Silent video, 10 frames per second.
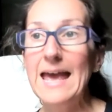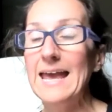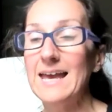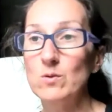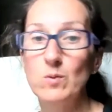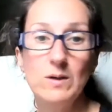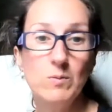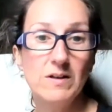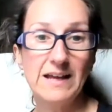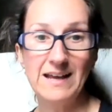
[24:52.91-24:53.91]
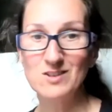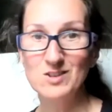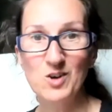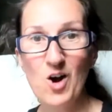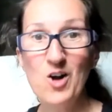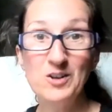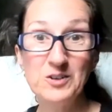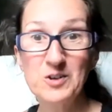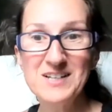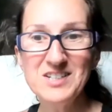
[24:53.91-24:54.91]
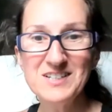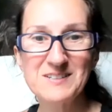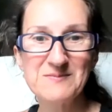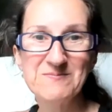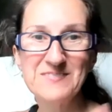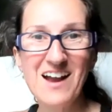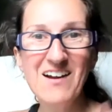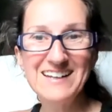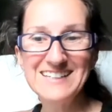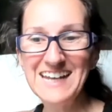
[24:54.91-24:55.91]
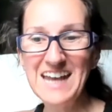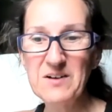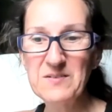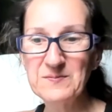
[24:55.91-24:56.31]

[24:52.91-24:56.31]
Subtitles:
and we will answer all of your questions. All right. Take care.